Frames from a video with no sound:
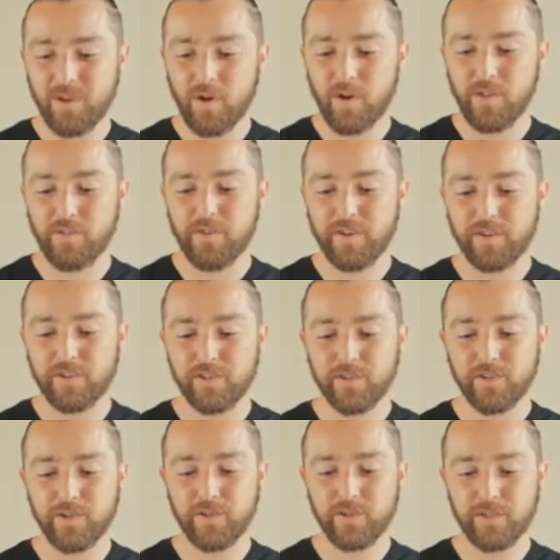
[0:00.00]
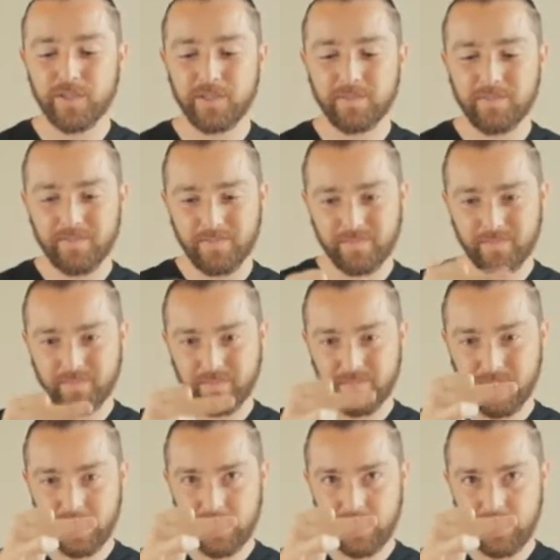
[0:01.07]
All the fingers are curled in,
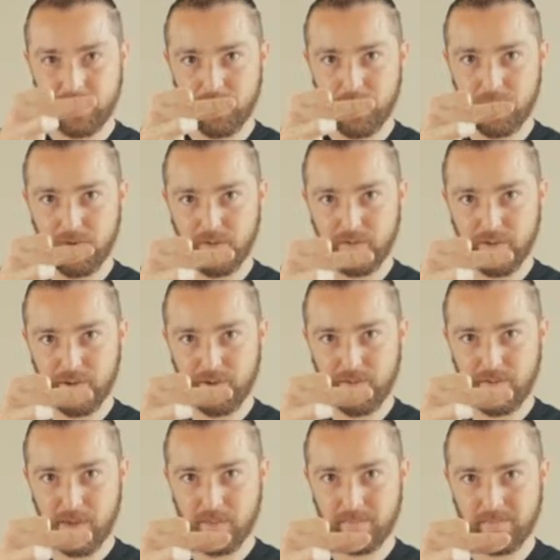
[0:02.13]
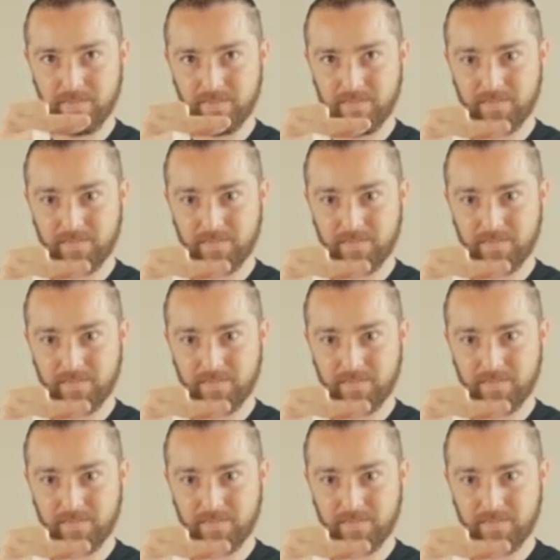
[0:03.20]
except for the middle finger and thumb,